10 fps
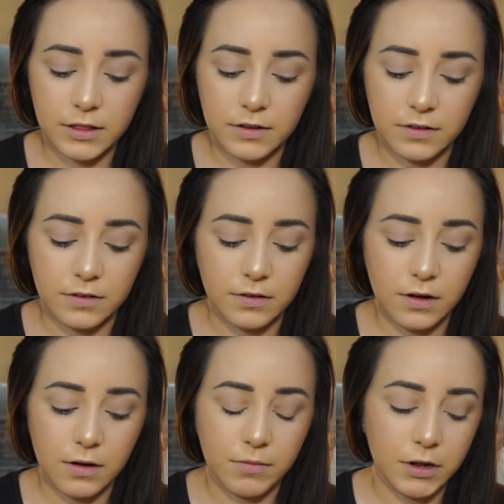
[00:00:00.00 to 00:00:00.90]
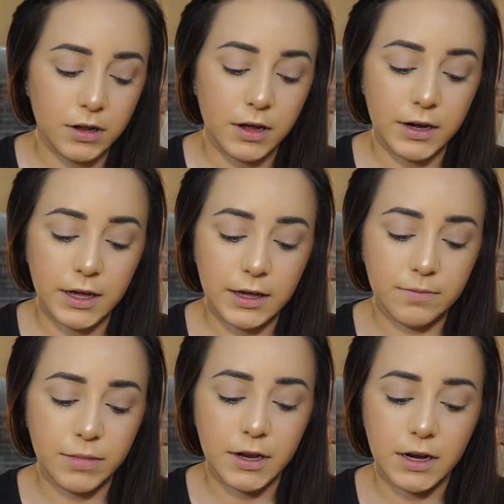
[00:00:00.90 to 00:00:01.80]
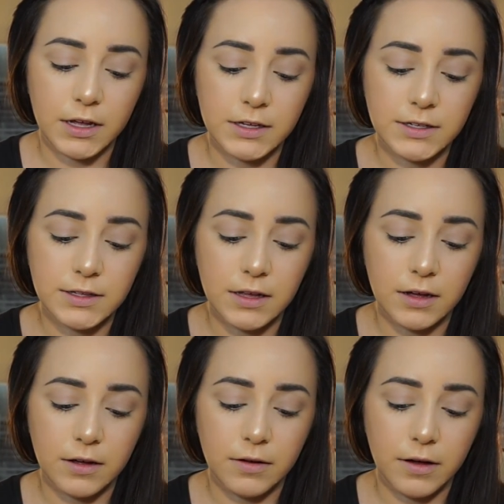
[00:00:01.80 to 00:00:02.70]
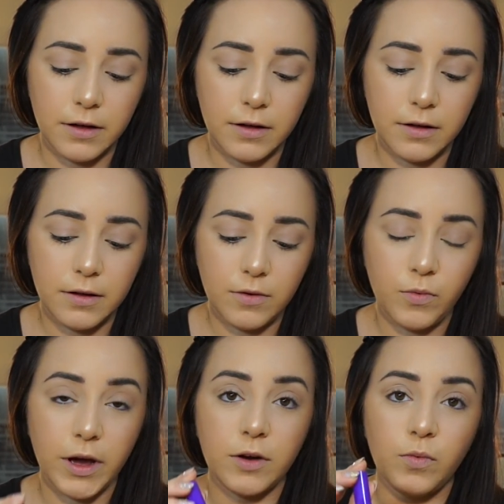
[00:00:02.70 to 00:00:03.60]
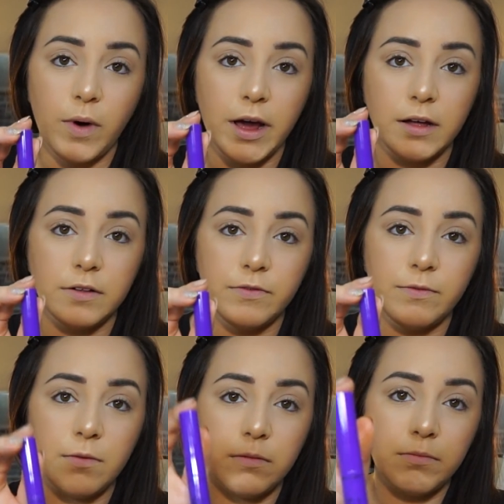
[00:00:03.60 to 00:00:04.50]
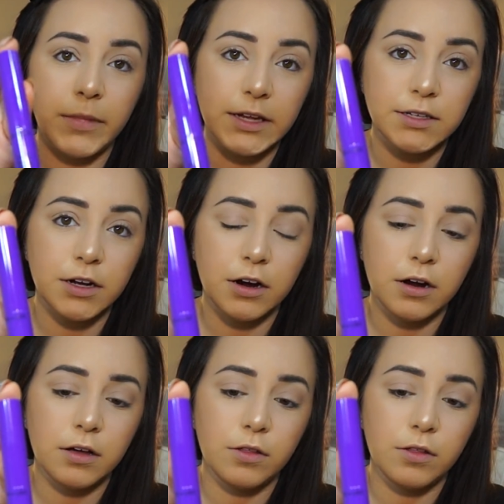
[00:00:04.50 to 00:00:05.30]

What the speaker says: This is not Milani, but it is the Wet n Wild mascara,